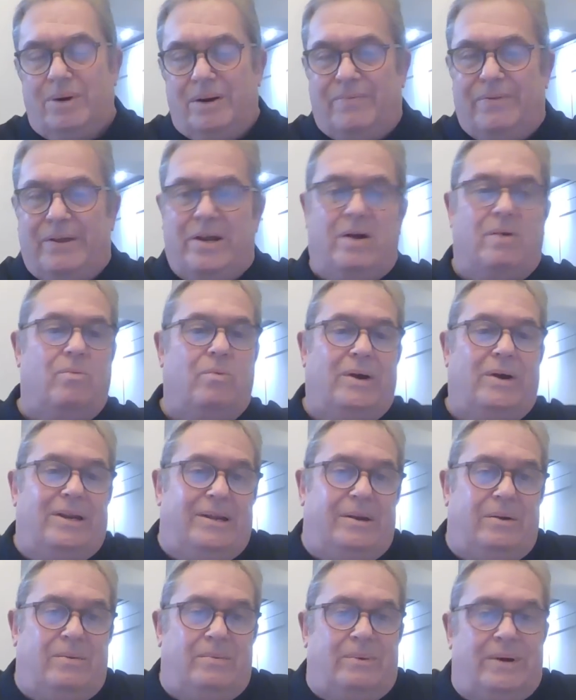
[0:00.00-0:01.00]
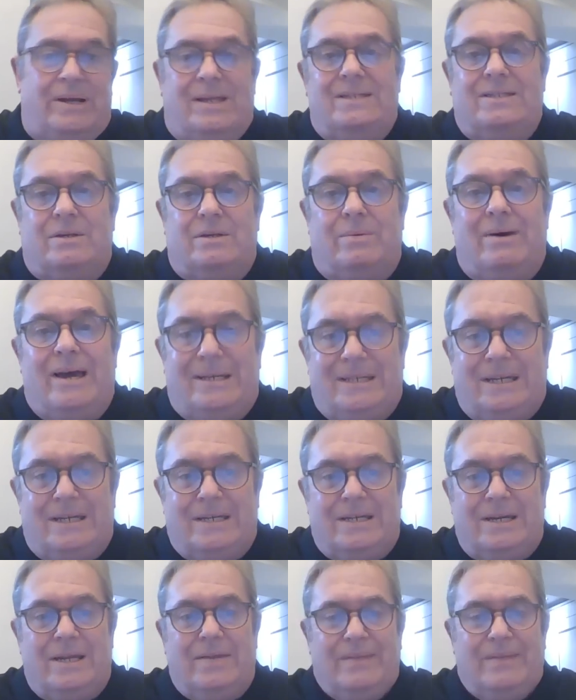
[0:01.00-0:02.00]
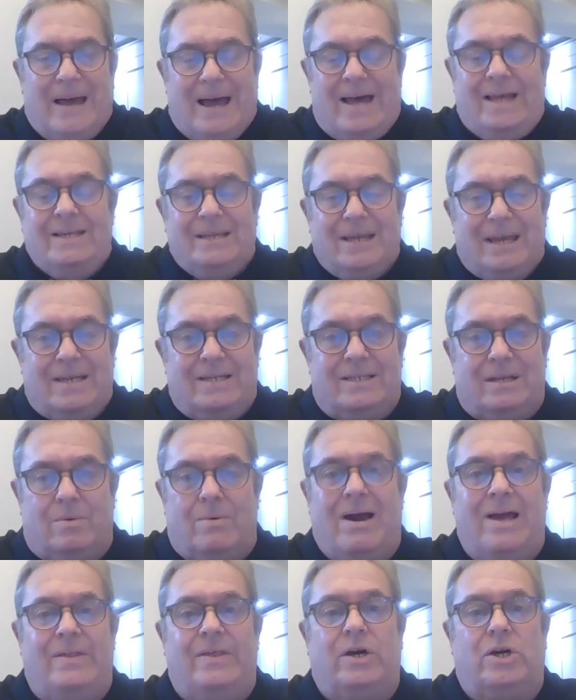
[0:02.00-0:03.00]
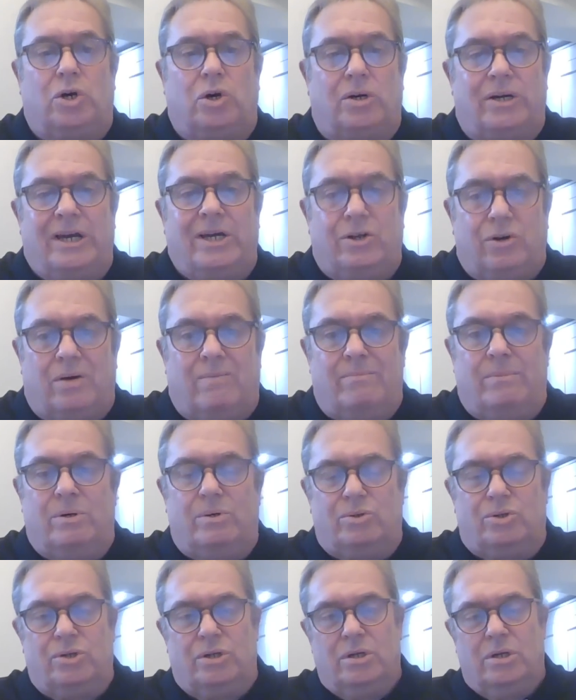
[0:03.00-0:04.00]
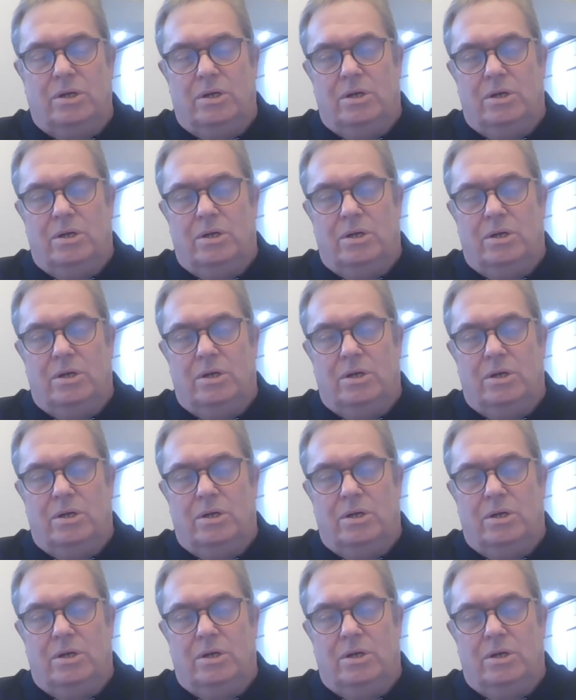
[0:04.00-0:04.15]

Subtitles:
Well, if they don't win, they don't win. That's the way it is, isn't it? That is the way the cookie crumbles.